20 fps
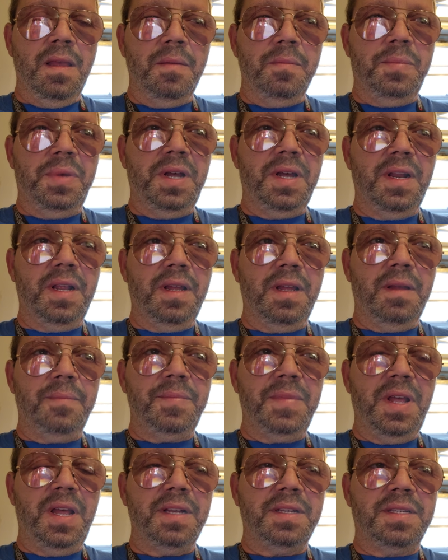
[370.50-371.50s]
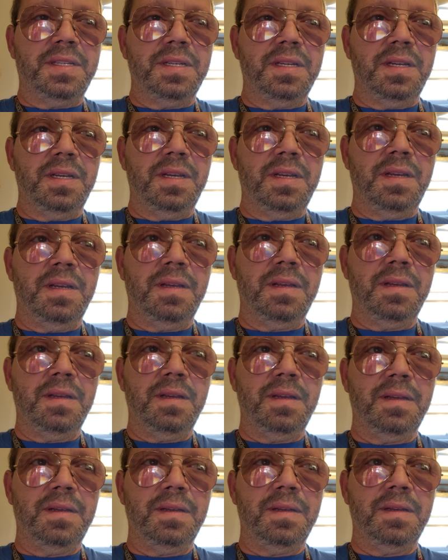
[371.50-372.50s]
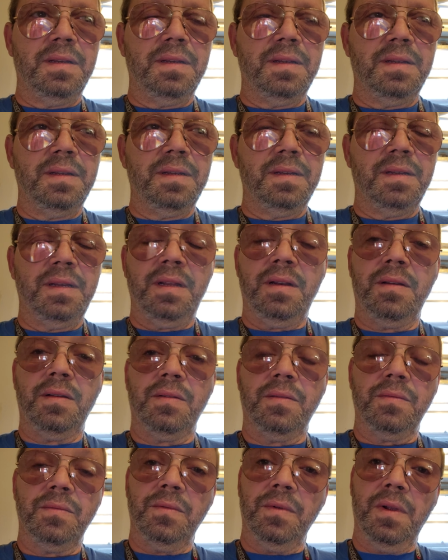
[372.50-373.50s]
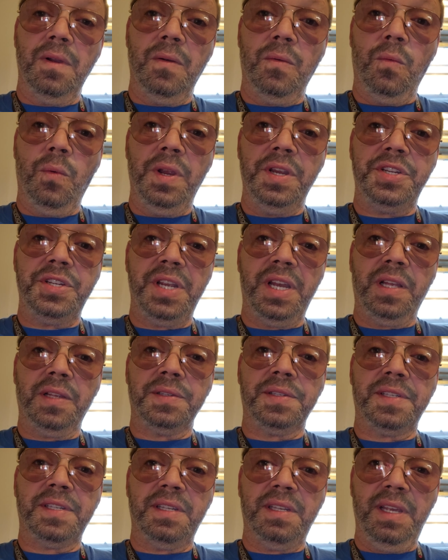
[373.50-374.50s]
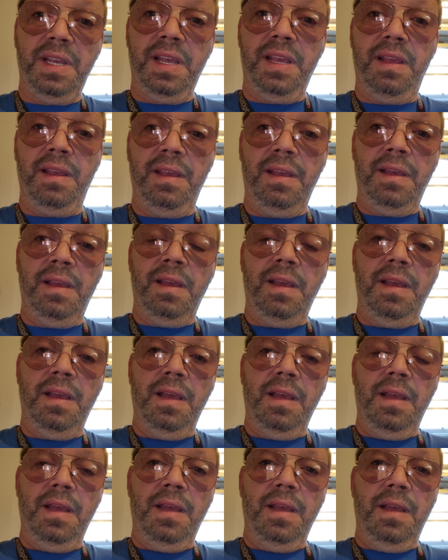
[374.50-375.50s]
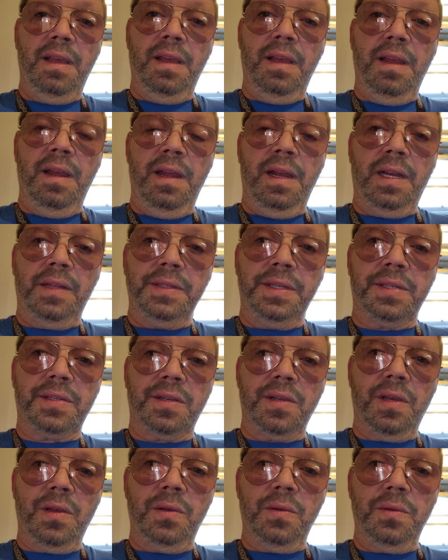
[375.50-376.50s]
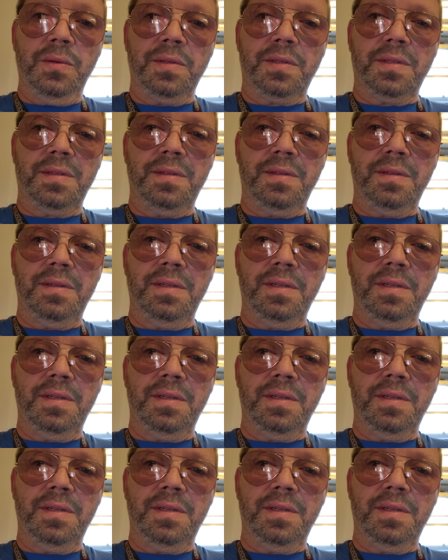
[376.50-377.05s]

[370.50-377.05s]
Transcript: but uh, I'm uh, not, uh, I don't know, we shall see how this goes.